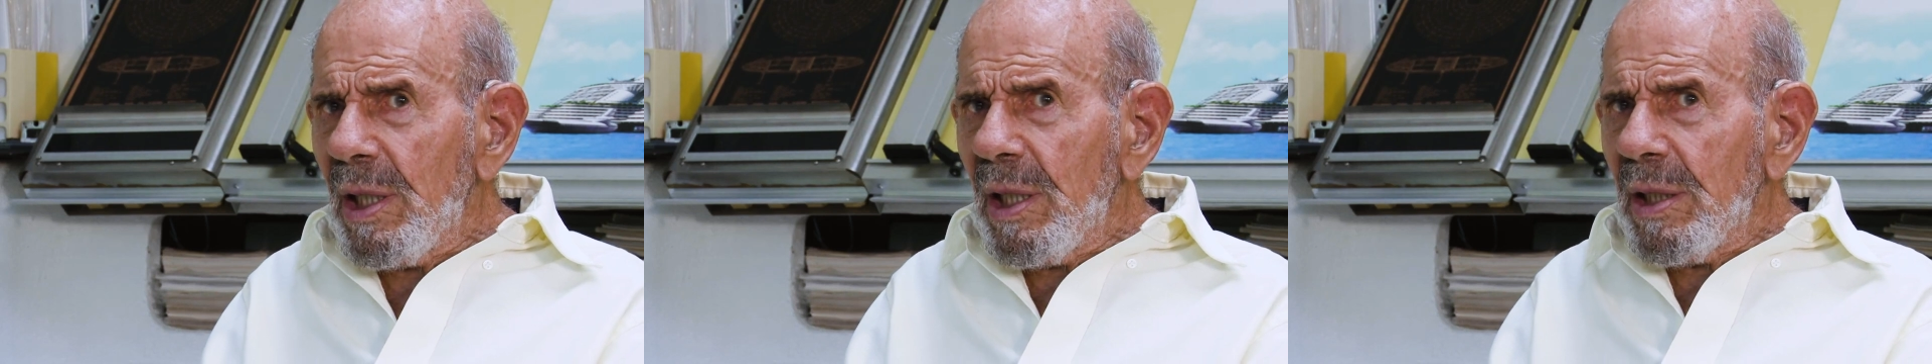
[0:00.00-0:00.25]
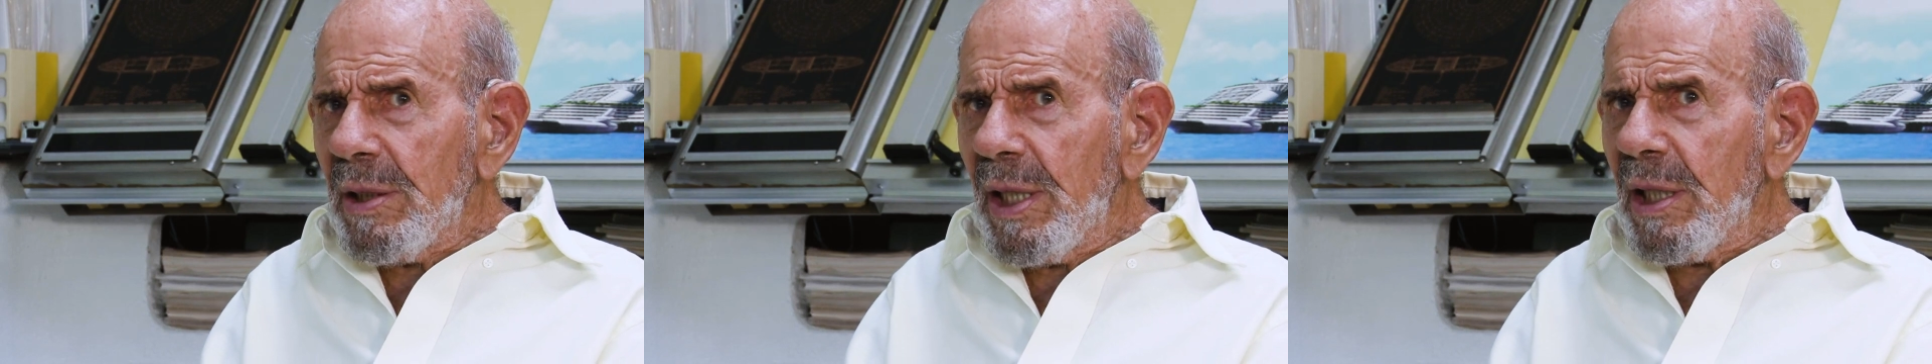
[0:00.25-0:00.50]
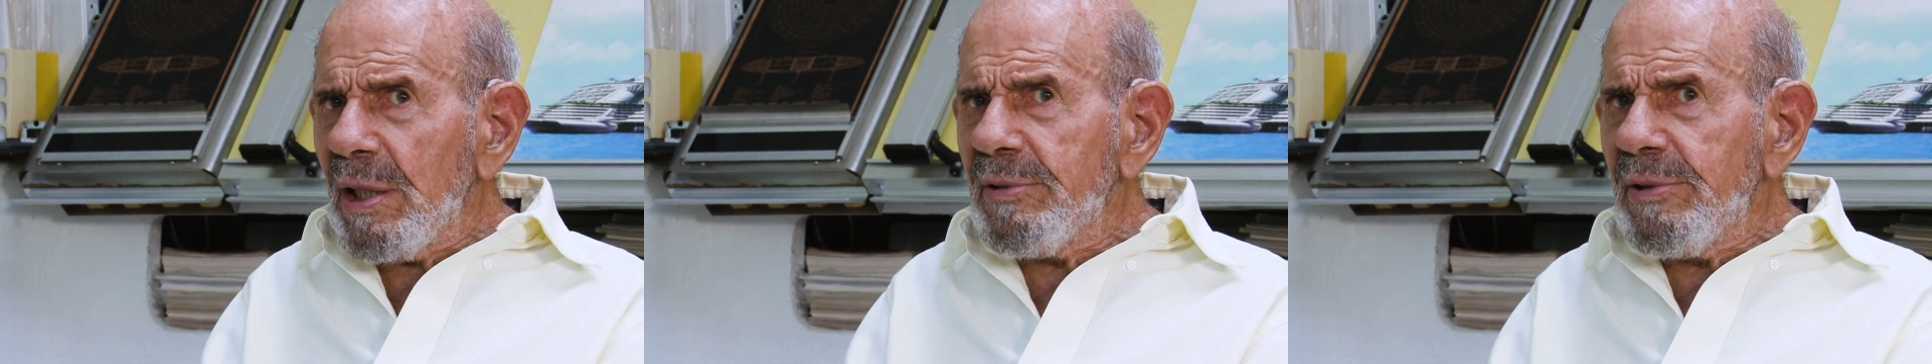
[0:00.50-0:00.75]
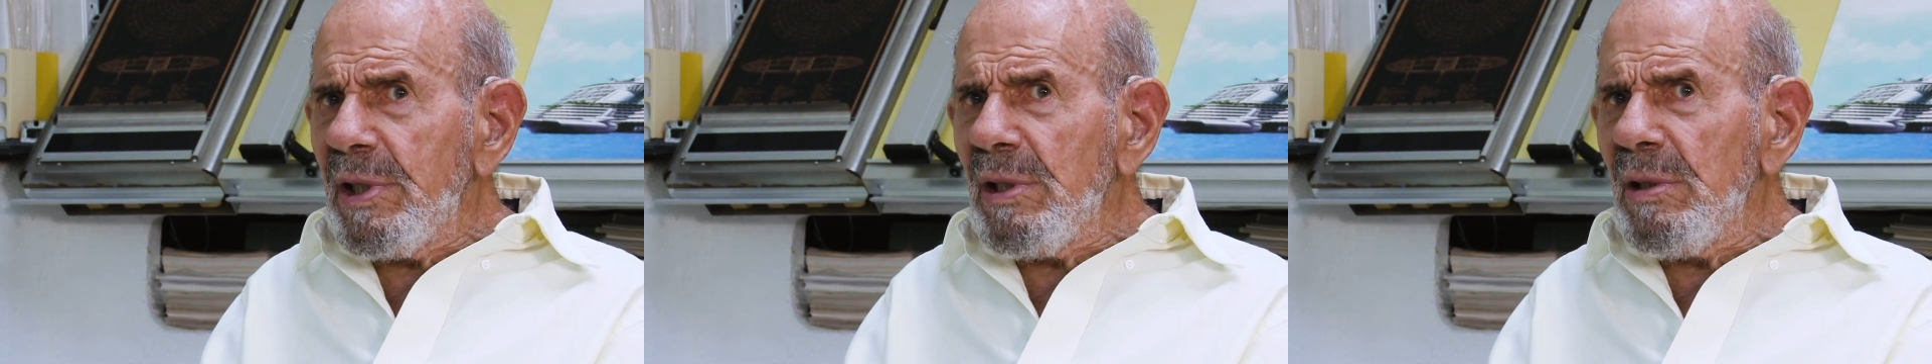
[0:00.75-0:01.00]
they are
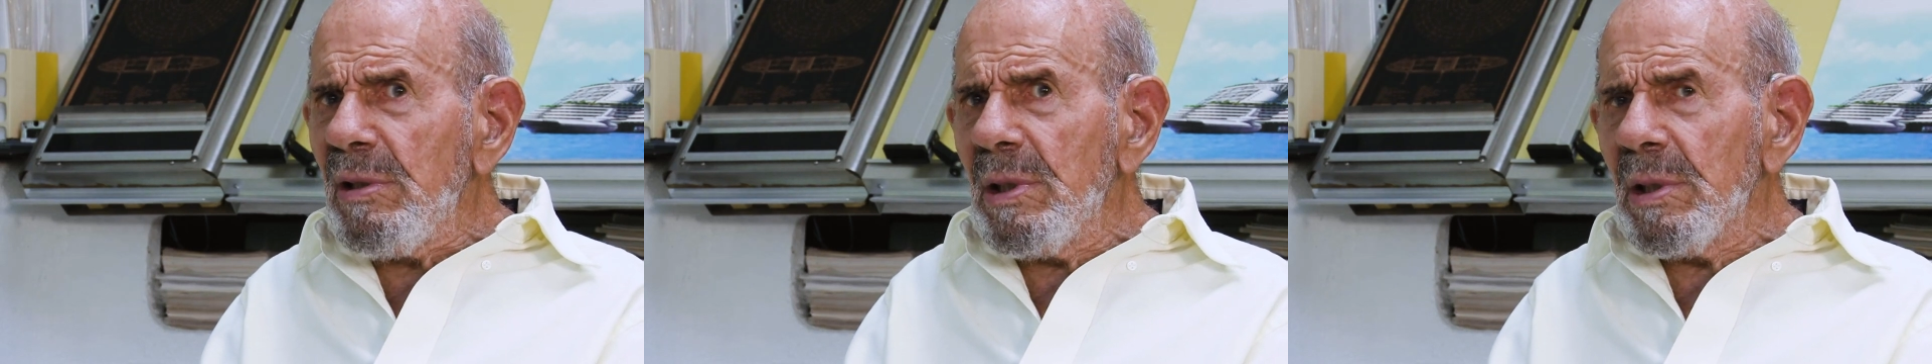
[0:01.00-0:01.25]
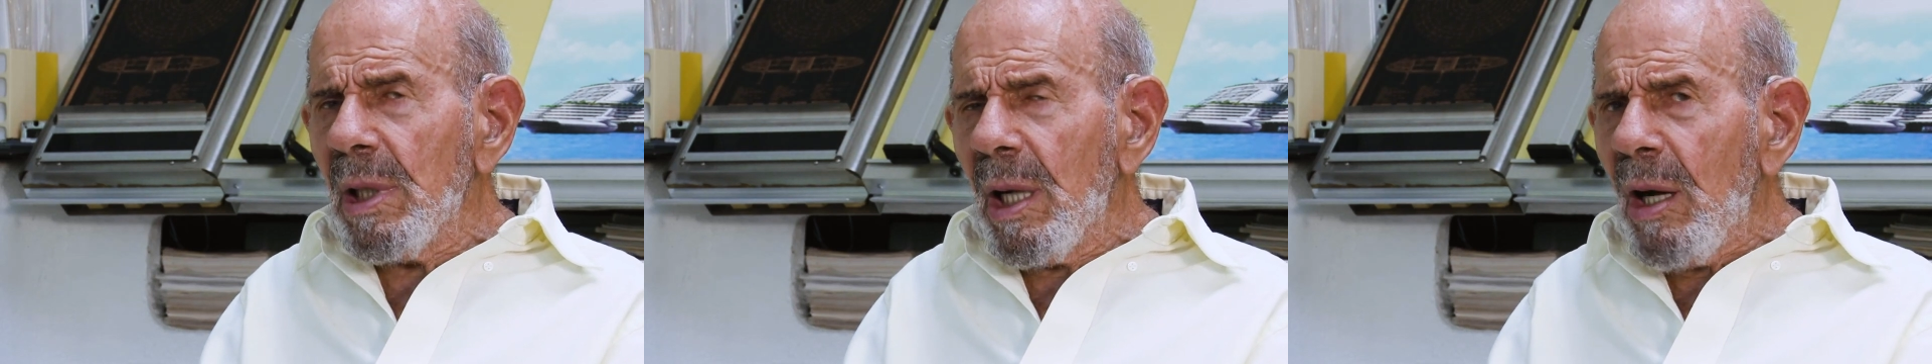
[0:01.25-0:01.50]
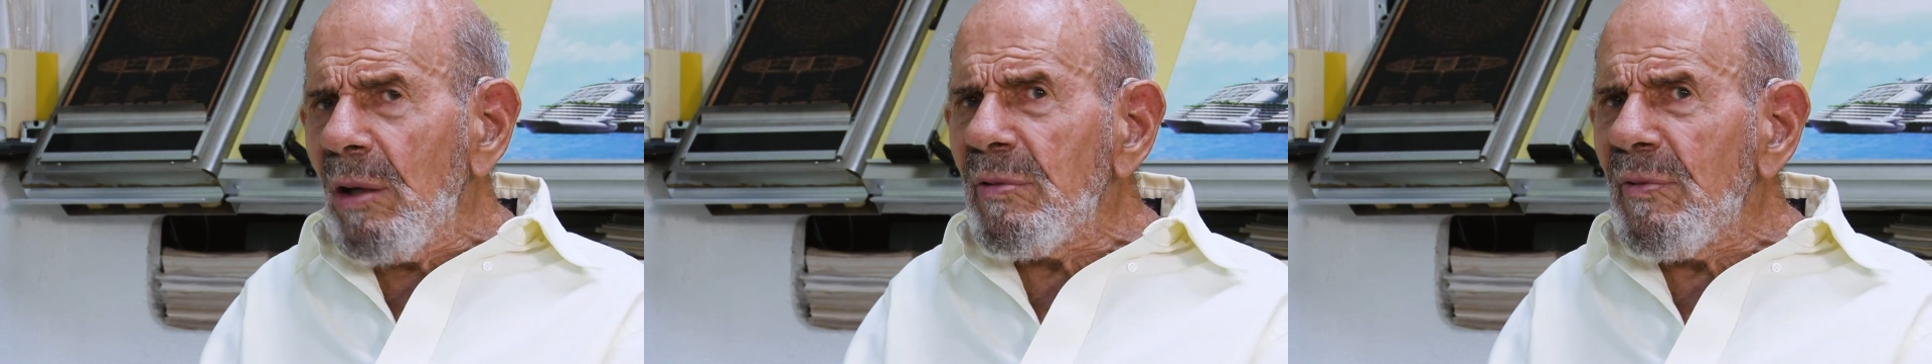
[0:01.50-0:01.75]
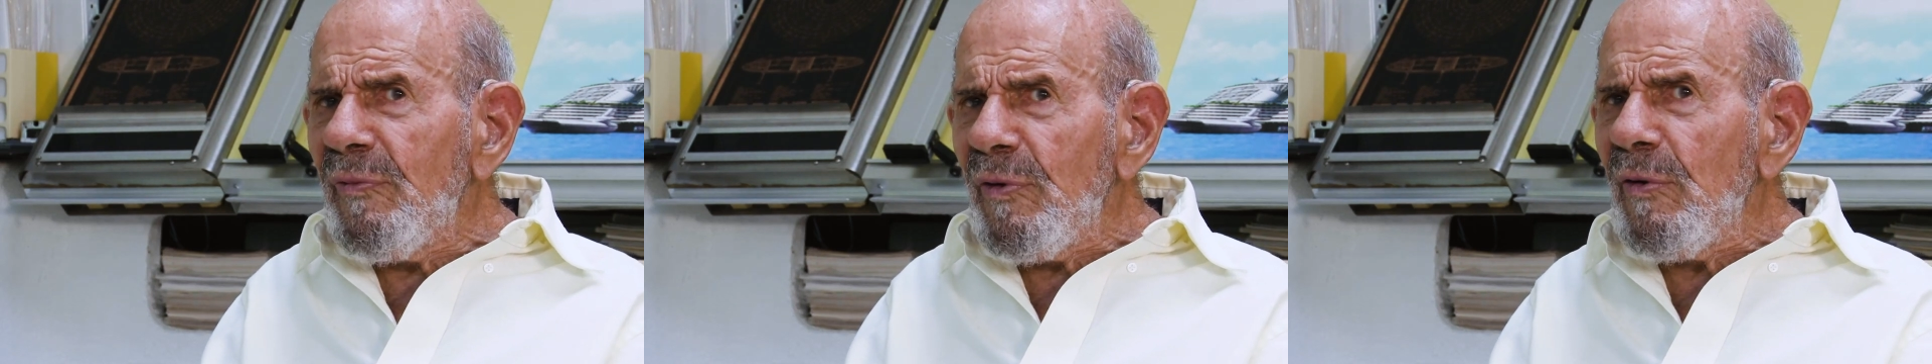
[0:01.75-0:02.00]
still
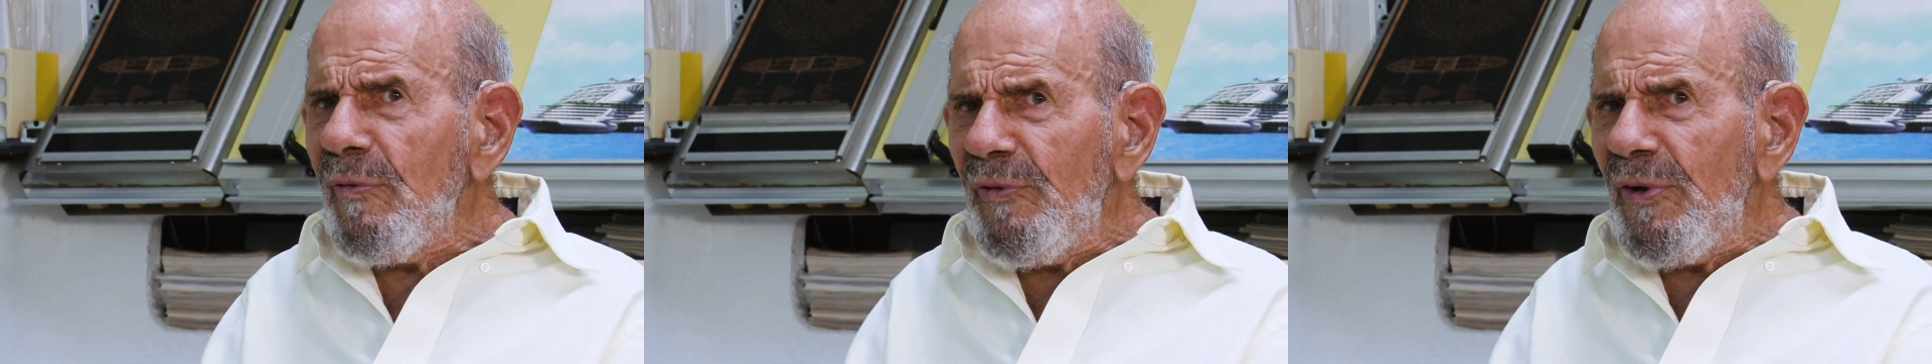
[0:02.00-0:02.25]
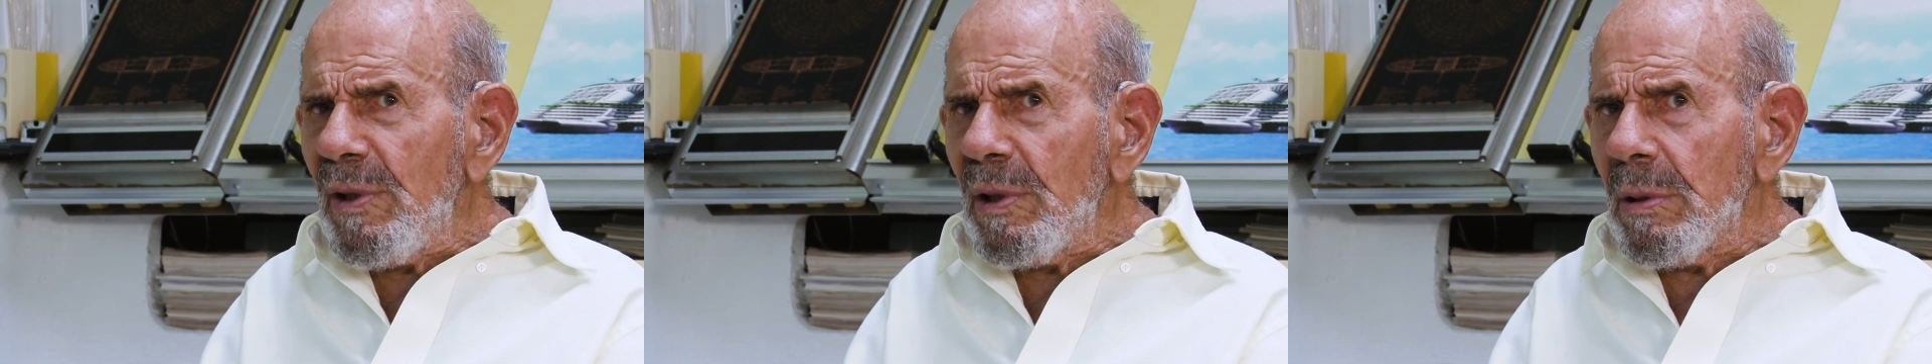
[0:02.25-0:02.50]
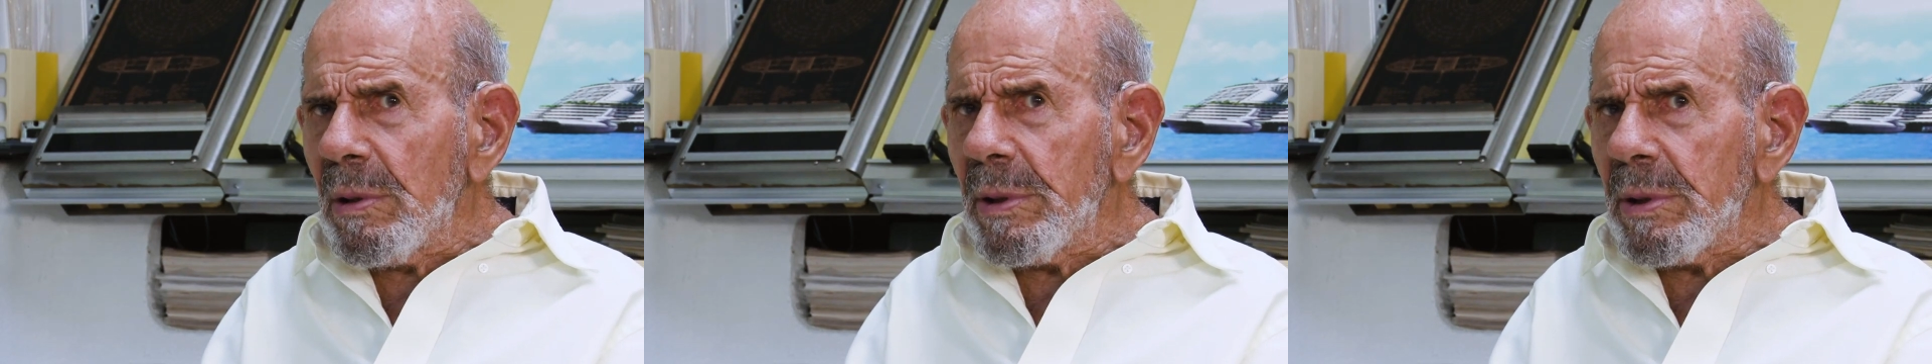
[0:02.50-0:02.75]
unfulfilled